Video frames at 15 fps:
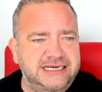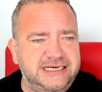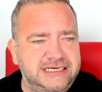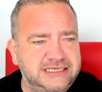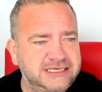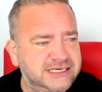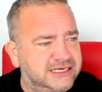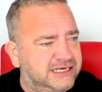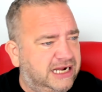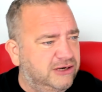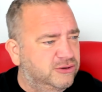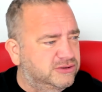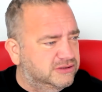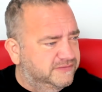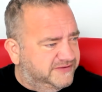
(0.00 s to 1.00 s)
here? I
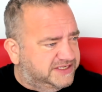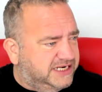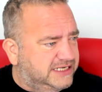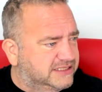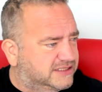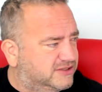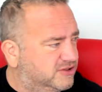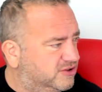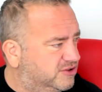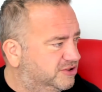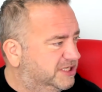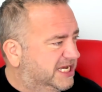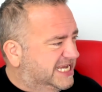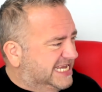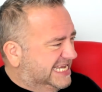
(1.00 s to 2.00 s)
lose another 10
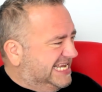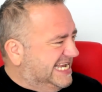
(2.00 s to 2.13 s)
stone.